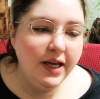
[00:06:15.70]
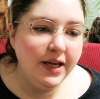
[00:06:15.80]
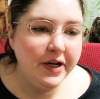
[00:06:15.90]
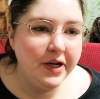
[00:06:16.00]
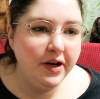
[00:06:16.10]

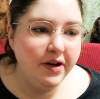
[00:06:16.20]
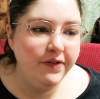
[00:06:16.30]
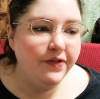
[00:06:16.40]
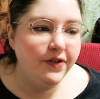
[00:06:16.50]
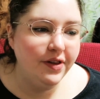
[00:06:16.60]
here
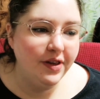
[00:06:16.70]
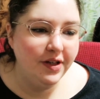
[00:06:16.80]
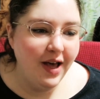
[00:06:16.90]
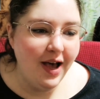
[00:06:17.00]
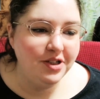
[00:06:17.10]
of
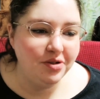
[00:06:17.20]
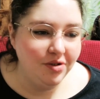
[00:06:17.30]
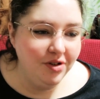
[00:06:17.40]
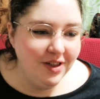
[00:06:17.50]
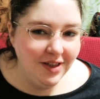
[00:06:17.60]
the
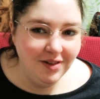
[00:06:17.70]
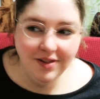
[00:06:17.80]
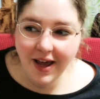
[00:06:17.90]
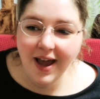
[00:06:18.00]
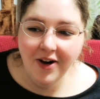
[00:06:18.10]
actual
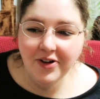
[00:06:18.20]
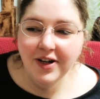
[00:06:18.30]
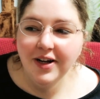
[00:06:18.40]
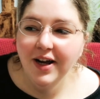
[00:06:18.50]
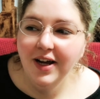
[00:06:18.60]
layout
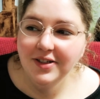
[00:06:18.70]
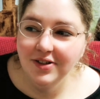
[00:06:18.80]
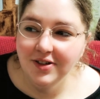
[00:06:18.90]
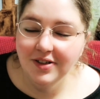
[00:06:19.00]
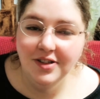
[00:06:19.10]

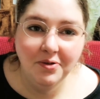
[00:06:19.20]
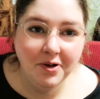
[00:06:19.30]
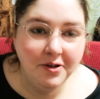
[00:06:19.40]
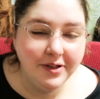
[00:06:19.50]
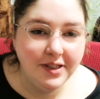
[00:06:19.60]
so you can see
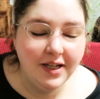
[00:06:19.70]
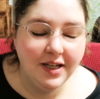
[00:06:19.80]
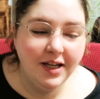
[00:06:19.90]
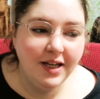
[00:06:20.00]
what it looks like.